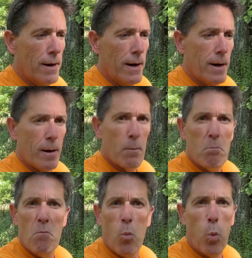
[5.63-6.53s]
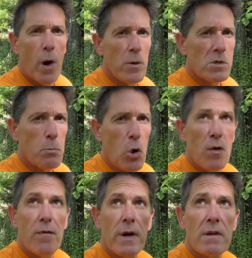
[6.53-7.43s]
Um, Weather's
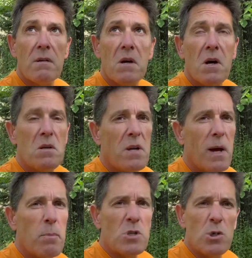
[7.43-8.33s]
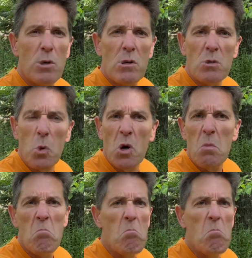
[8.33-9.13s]
perfect. Temperatures were